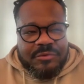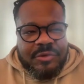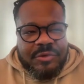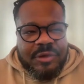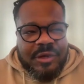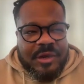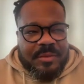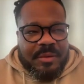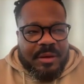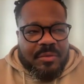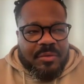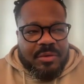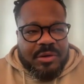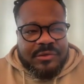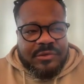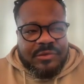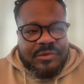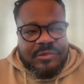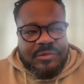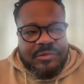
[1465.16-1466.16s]
the climate
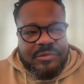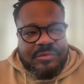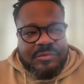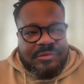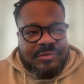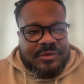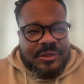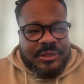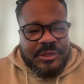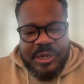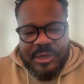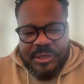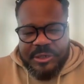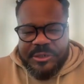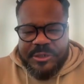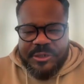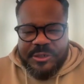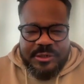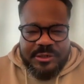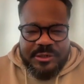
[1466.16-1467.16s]
was
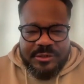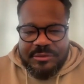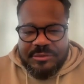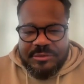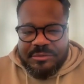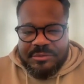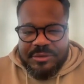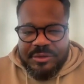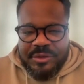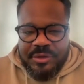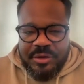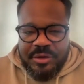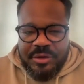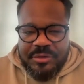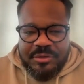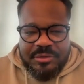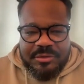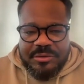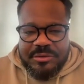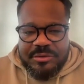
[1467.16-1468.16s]
changed, you
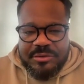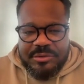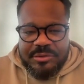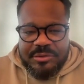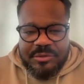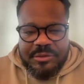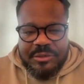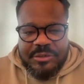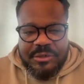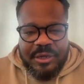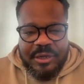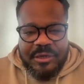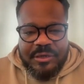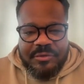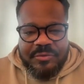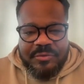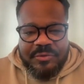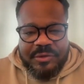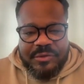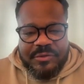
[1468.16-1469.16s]
know.
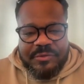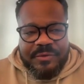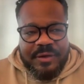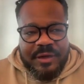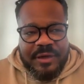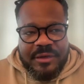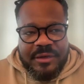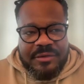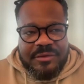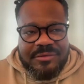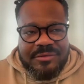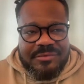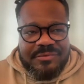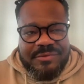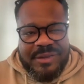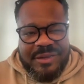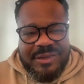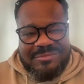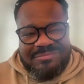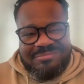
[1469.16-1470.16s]
It was very,
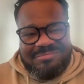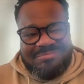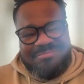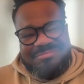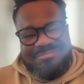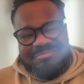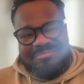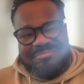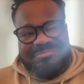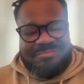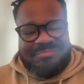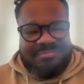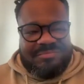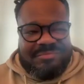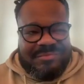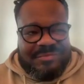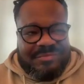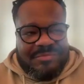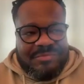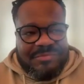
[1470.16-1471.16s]
very.
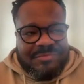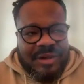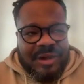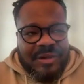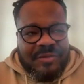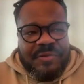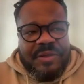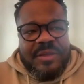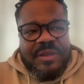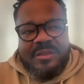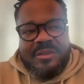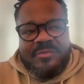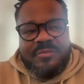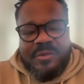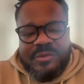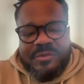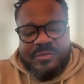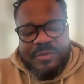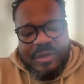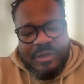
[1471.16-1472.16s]
I think it
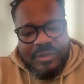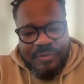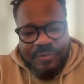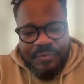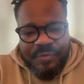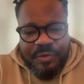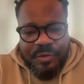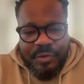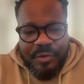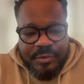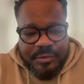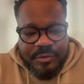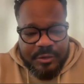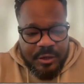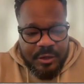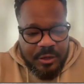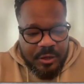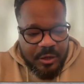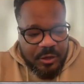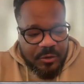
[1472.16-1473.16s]
was very difficult
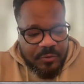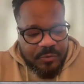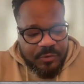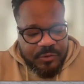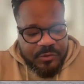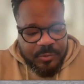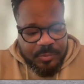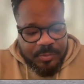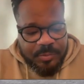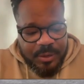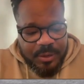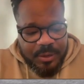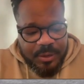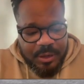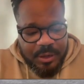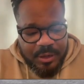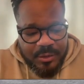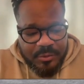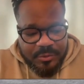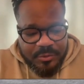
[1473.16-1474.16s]
for the
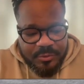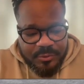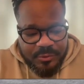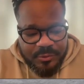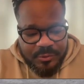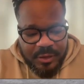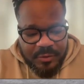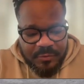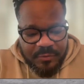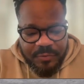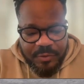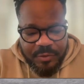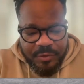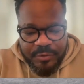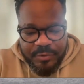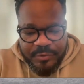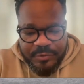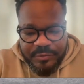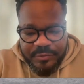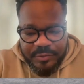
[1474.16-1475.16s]
player to stay
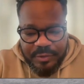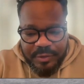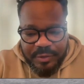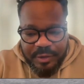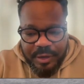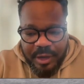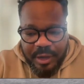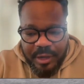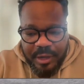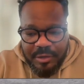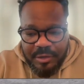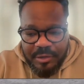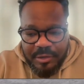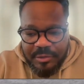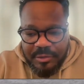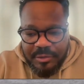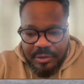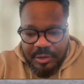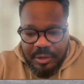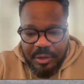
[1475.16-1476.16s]
focused on
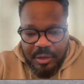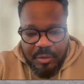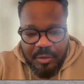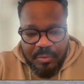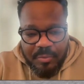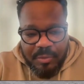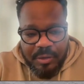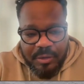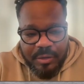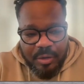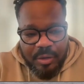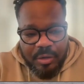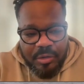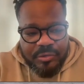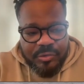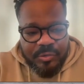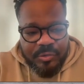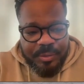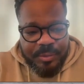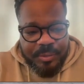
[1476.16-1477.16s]
Ireland when
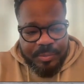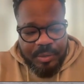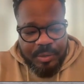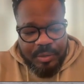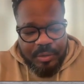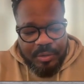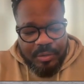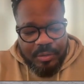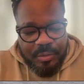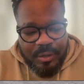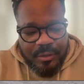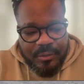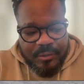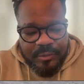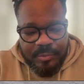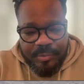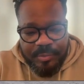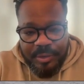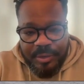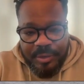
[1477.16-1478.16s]
all the people
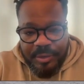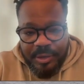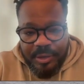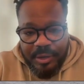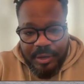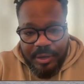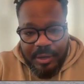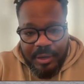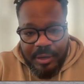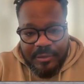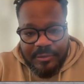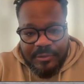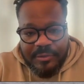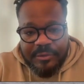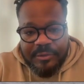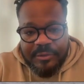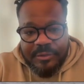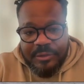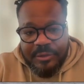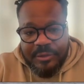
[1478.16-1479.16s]
around the player
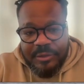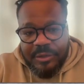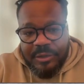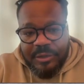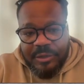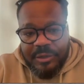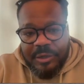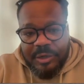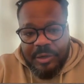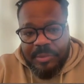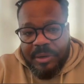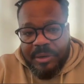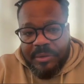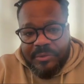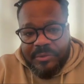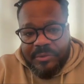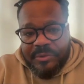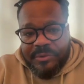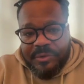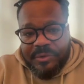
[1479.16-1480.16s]
ask
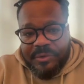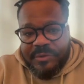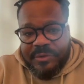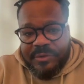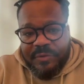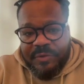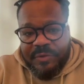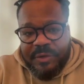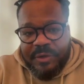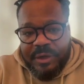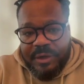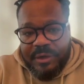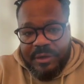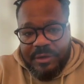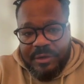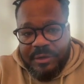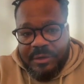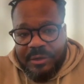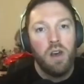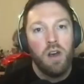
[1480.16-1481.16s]
about South Africa.
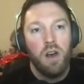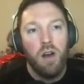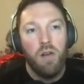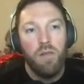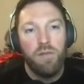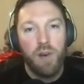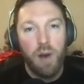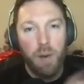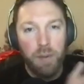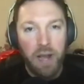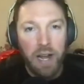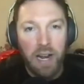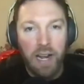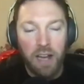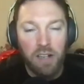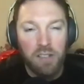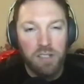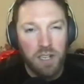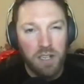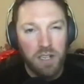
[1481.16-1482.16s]
And Fabien
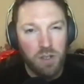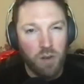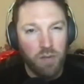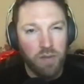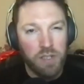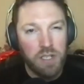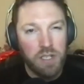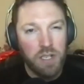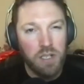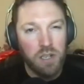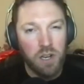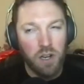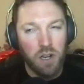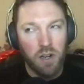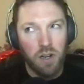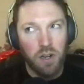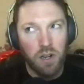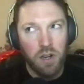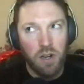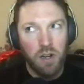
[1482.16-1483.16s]
Galthie has obviously
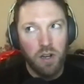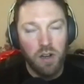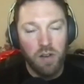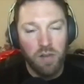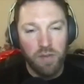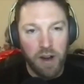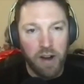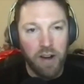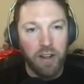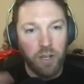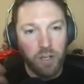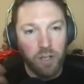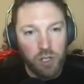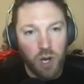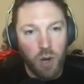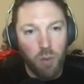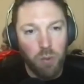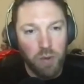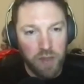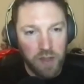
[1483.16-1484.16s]
done a very good
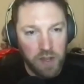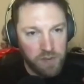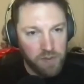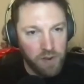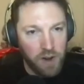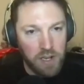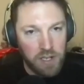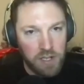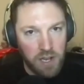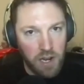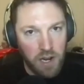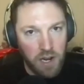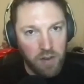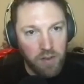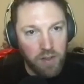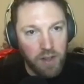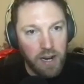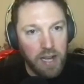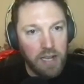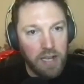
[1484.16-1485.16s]
job with this France side
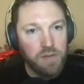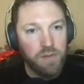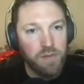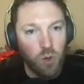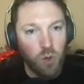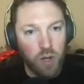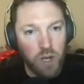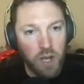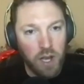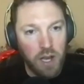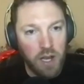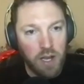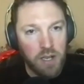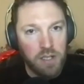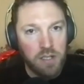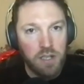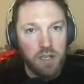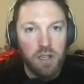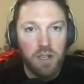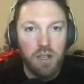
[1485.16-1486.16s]
over the last four
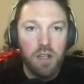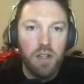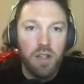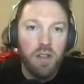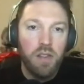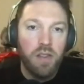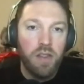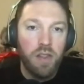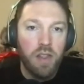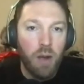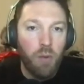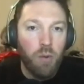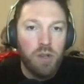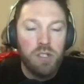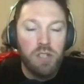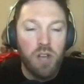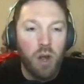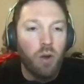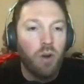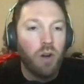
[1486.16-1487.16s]
years. They
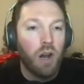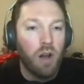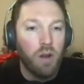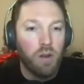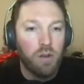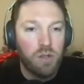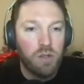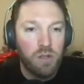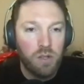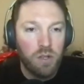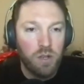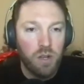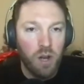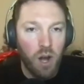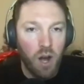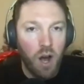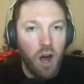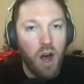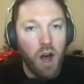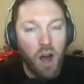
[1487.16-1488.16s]
were so close
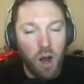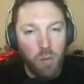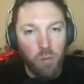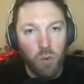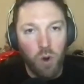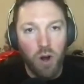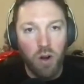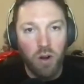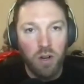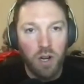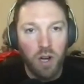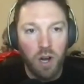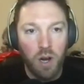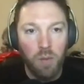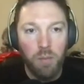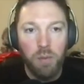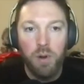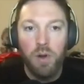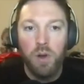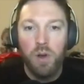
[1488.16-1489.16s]
at a home World
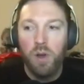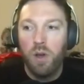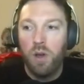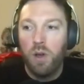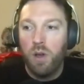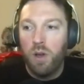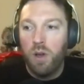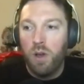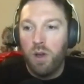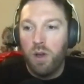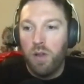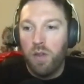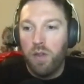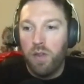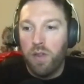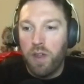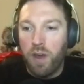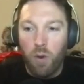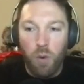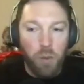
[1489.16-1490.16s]
Cup
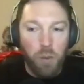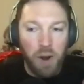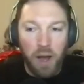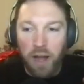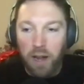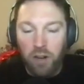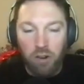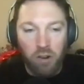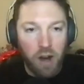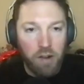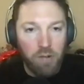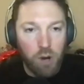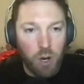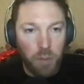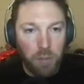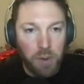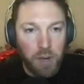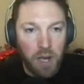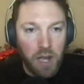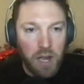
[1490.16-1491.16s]
they were playing great
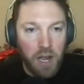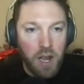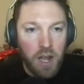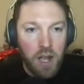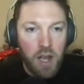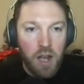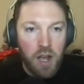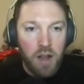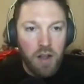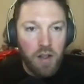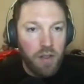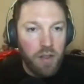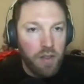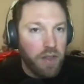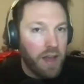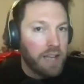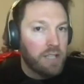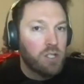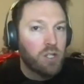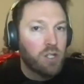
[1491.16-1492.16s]
rugby.
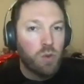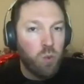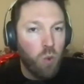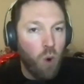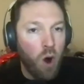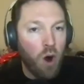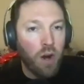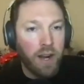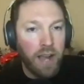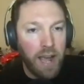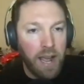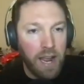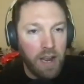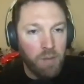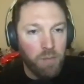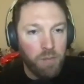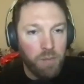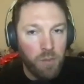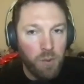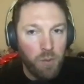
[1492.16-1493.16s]
That's just one
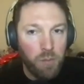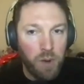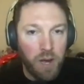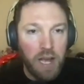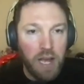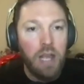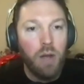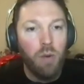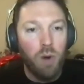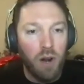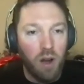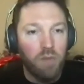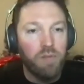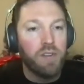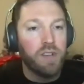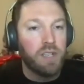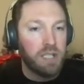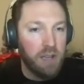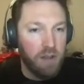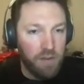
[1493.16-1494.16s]
game, but he will
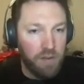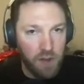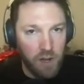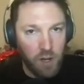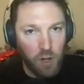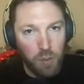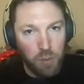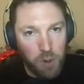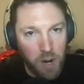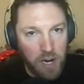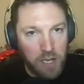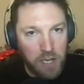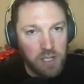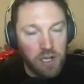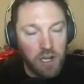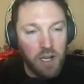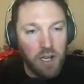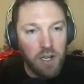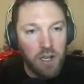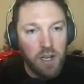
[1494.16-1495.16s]
obviously feel the
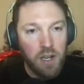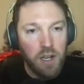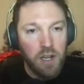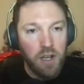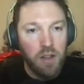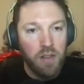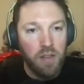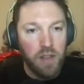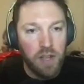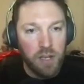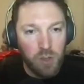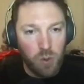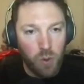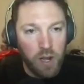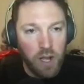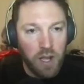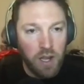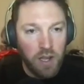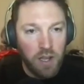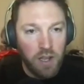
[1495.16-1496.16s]
pressure this
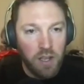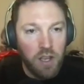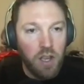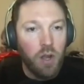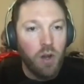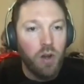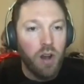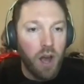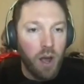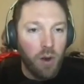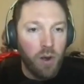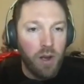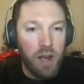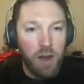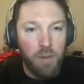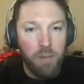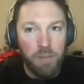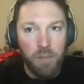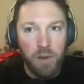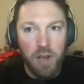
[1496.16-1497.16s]
week. You know
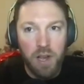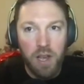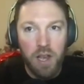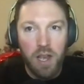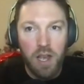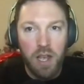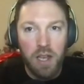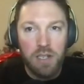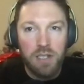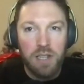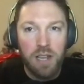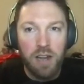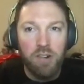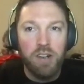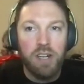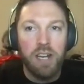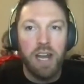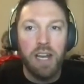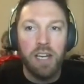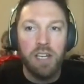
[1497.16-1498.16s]
him. Is
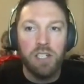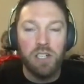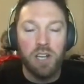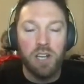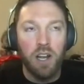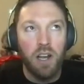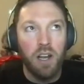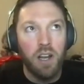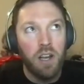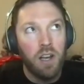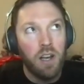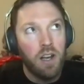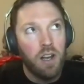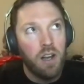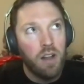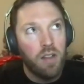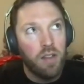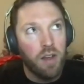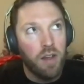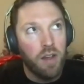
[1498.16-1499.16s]
there a danger
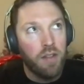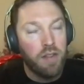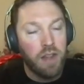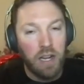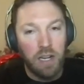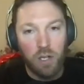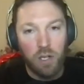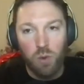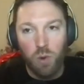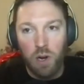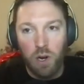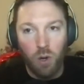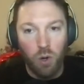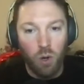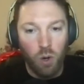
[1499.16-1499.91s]
that things will